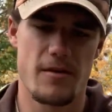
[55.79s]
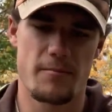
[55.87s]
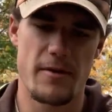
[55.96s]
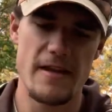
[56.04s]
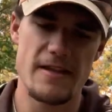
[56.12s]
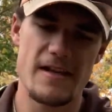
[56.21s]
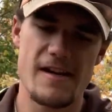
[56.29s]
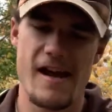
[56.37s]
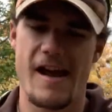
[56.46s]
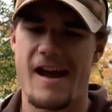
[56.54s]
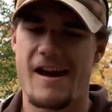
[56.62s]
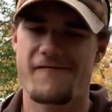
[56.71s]
Bend it in
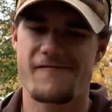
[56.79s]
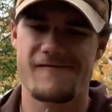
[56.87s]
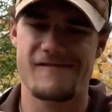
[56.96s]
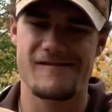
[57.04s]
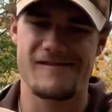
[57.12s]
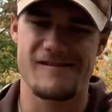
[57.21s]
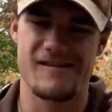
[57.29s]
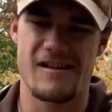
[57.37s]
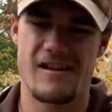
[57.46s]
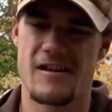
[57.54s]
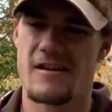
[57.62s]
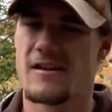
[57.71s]
half,
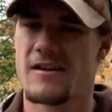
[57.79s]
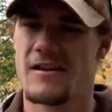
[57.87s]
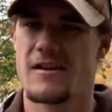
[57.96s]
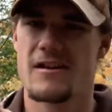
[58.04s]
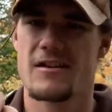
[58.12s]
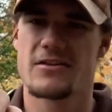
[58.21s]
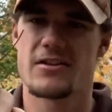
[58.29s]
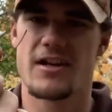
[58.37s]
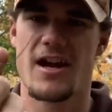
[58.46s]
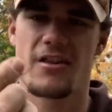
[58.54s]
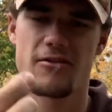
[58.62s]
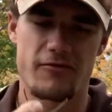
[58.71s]
so you
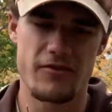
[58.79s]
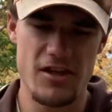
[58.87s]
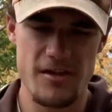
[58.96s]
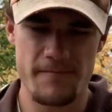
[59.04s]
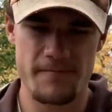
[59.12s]
got a little V,